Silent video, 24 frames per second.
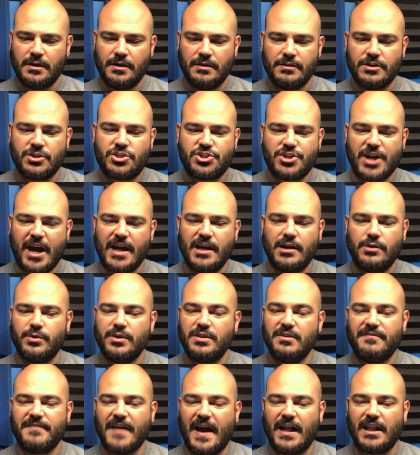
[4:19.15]
The shadow in
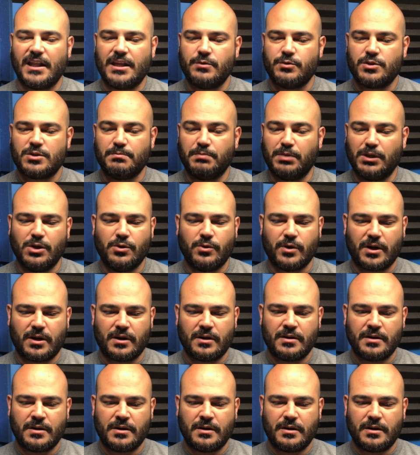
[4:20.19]
the valley was
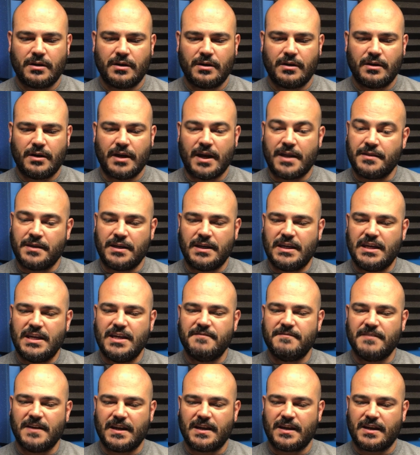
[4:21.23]
bluer, and the
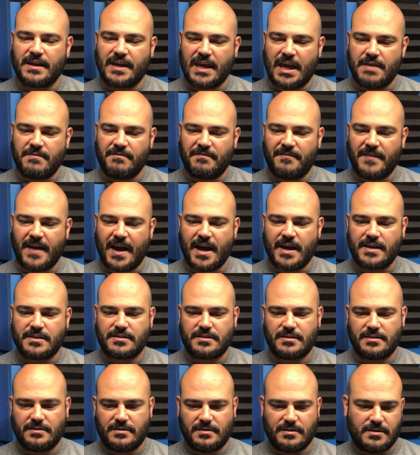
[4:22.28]
evening came
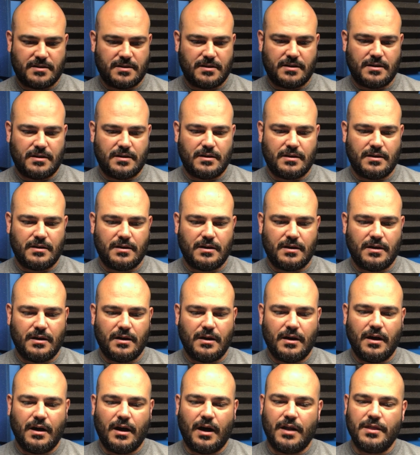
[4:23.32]
fast.
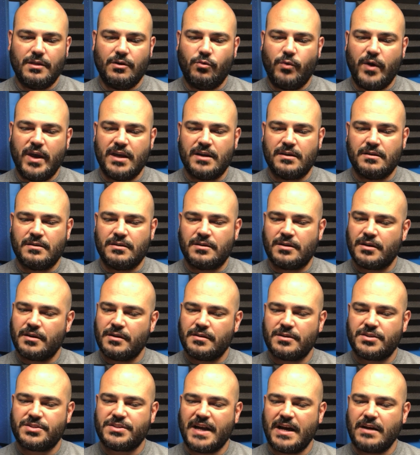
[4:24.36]
On the wind,
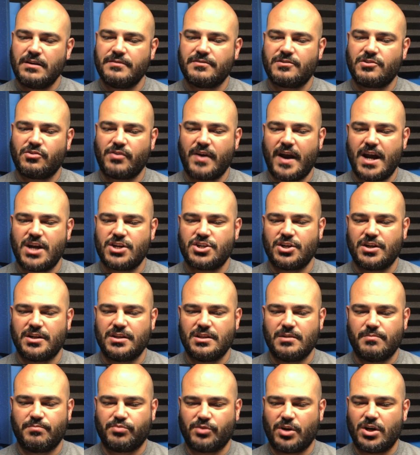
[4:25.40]
the sound of crashing in
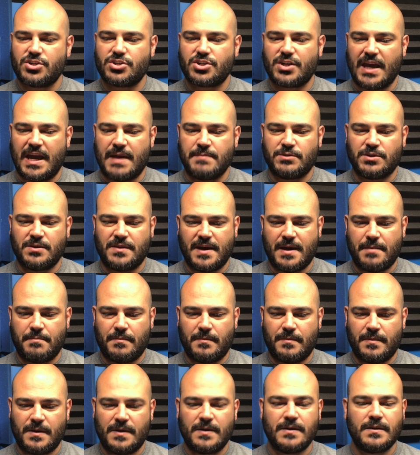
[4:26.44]
the brush came to them.